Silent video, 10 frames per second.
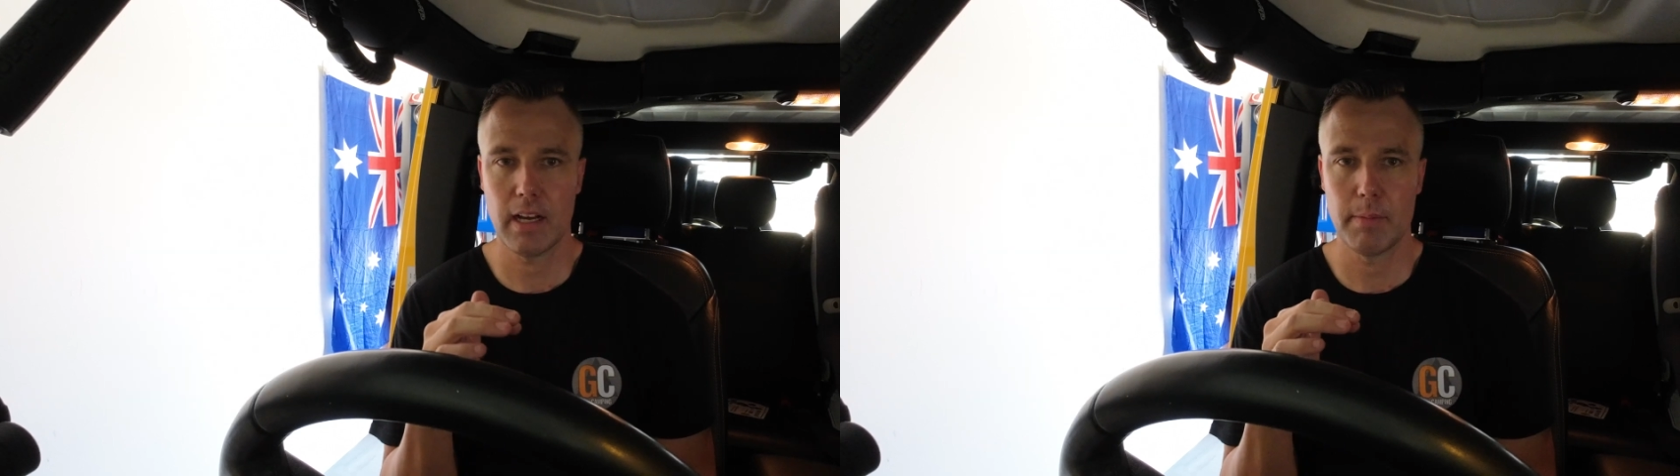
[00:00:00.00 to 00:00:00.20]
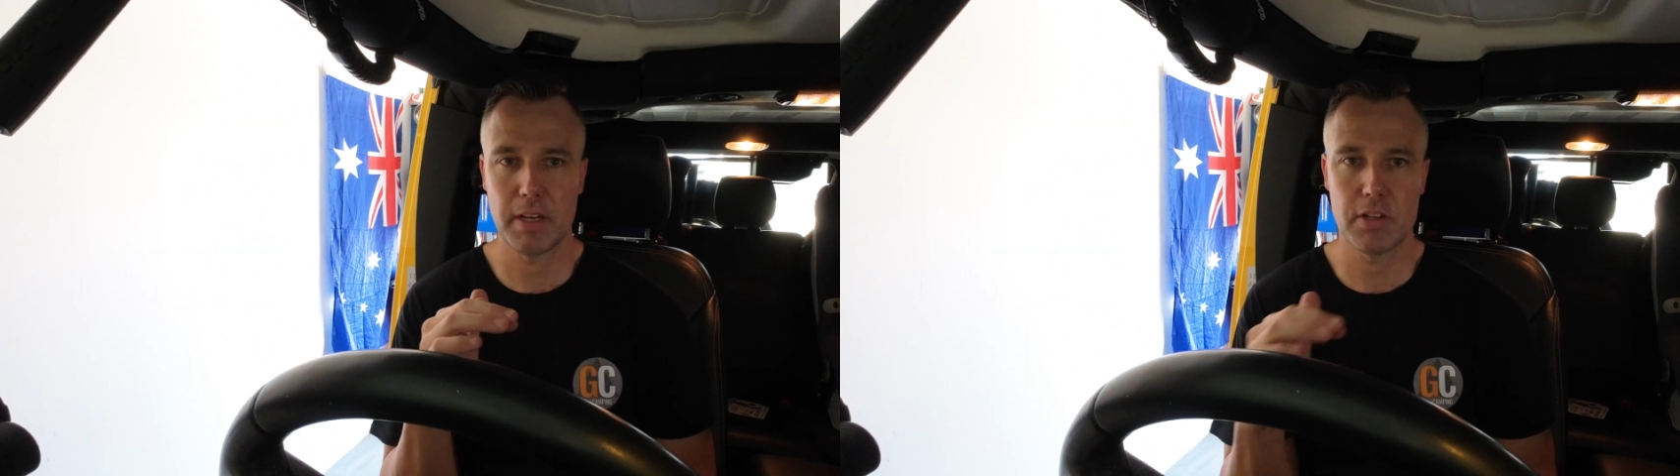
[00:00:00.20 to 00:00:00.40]

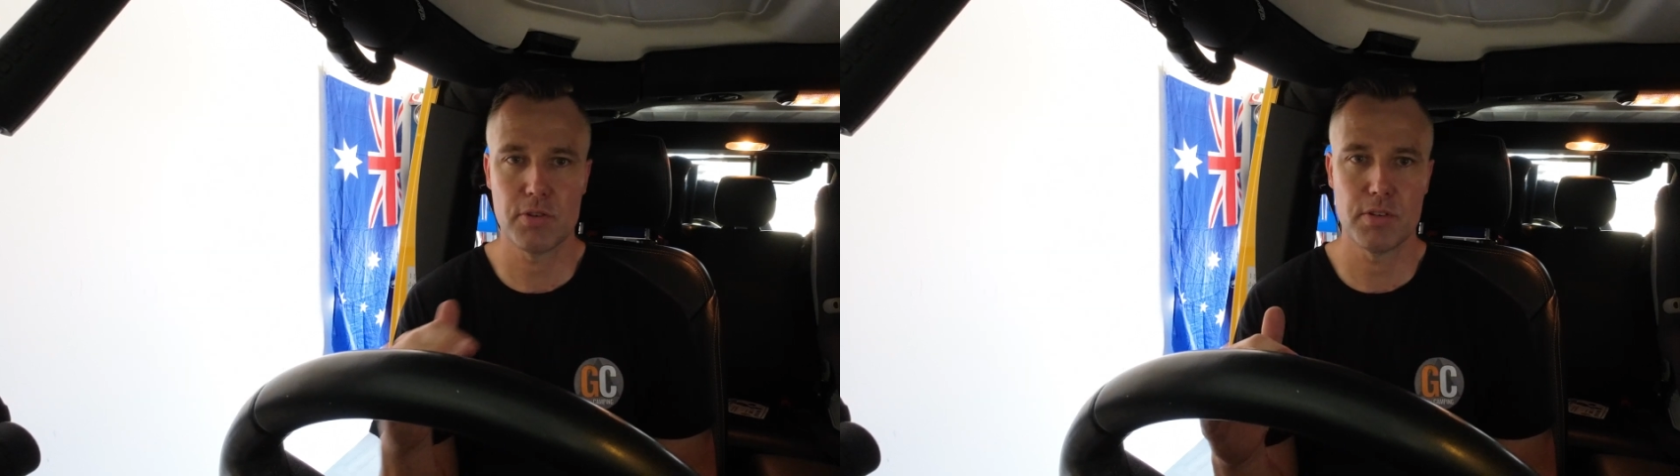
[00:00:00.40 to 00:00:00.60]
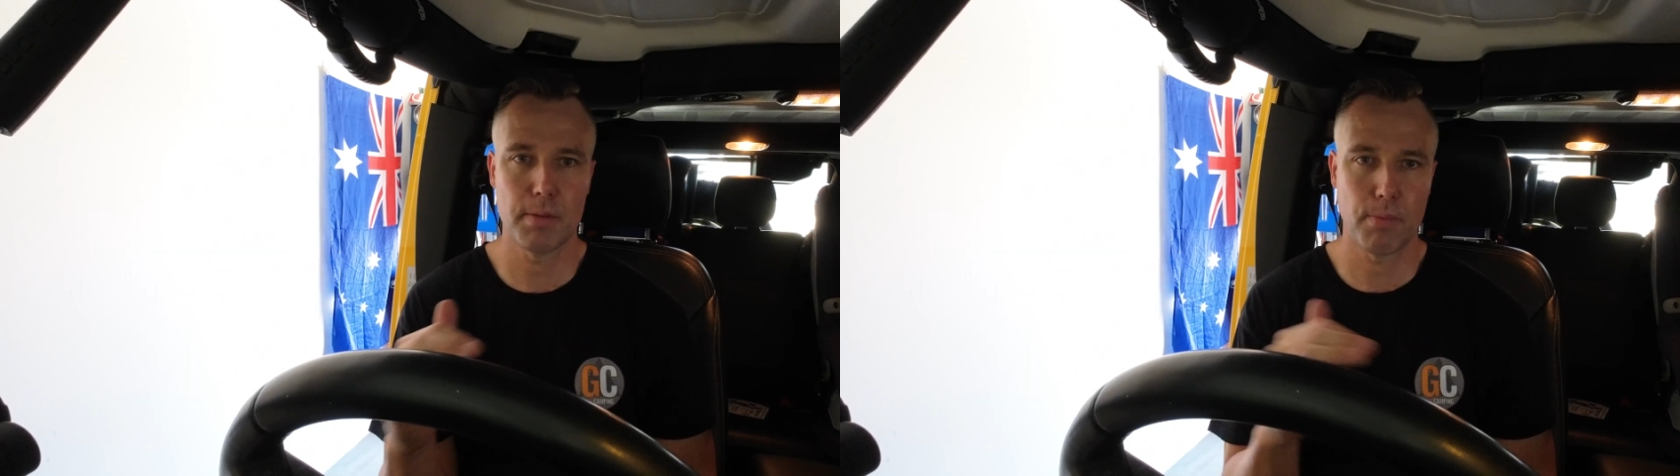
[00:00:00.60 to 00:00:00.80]
you can
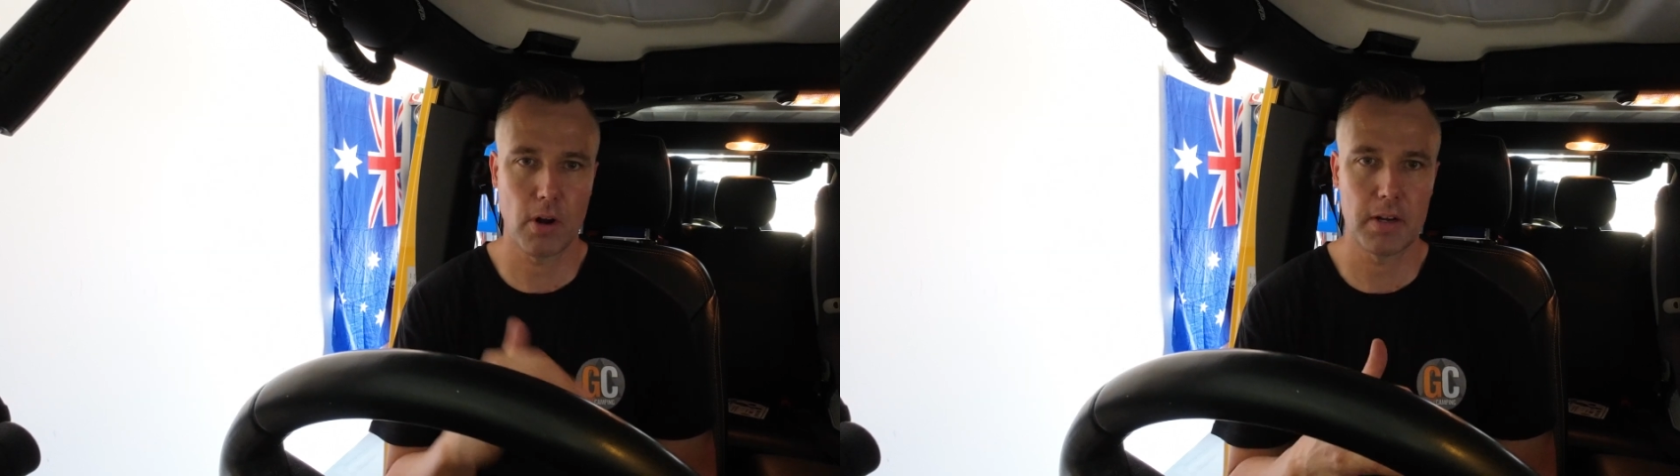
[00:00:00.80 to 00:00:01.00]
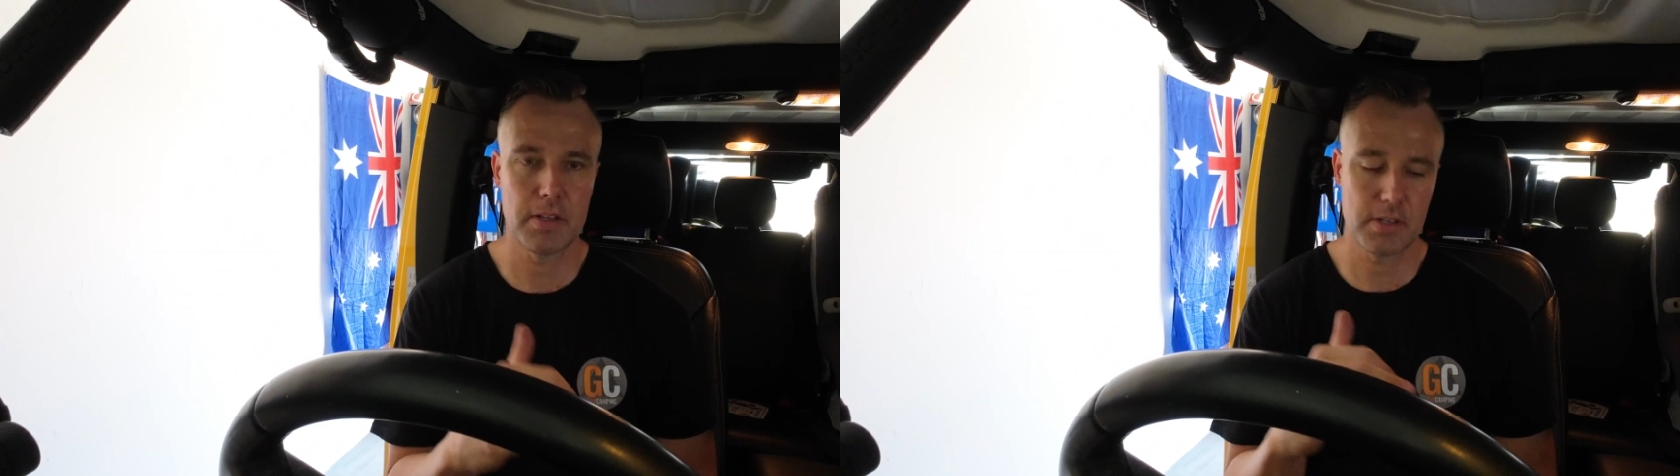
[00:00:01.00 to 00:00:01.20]
choose the
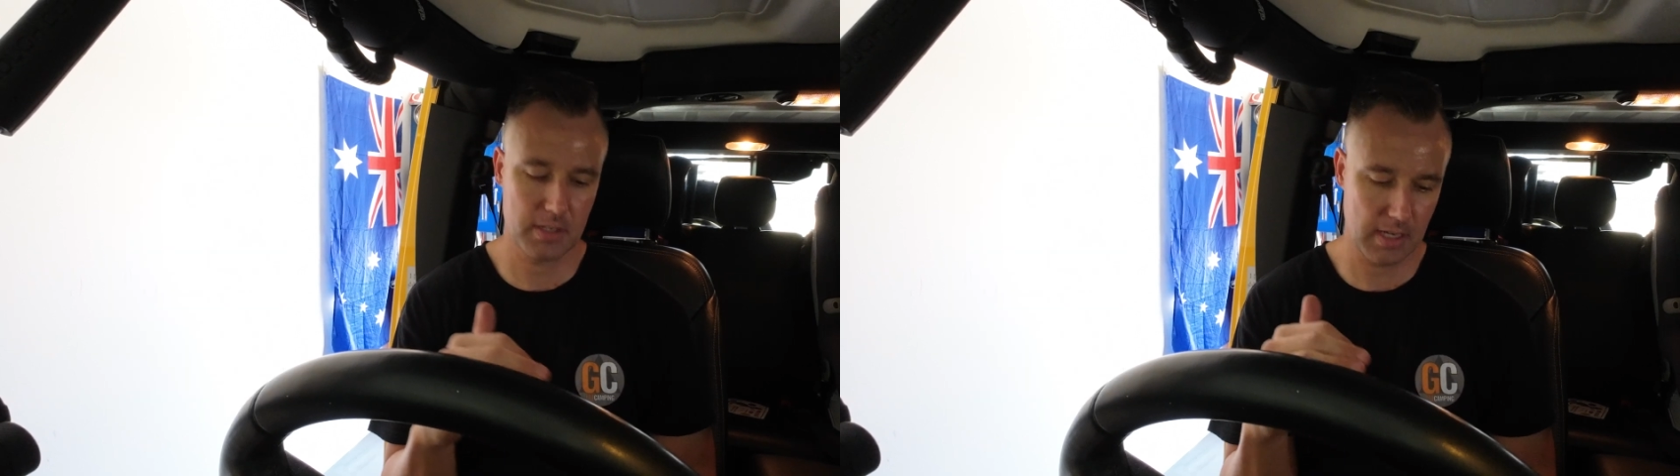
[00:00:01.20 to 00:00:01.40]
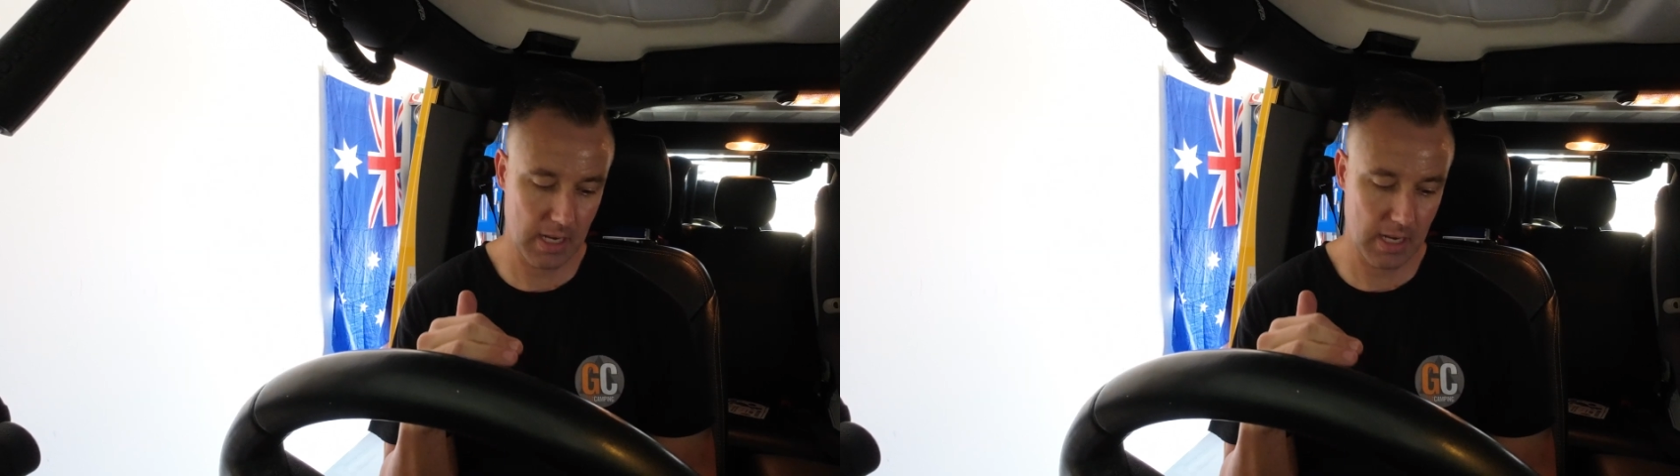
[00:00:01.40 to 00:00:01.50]
brightness,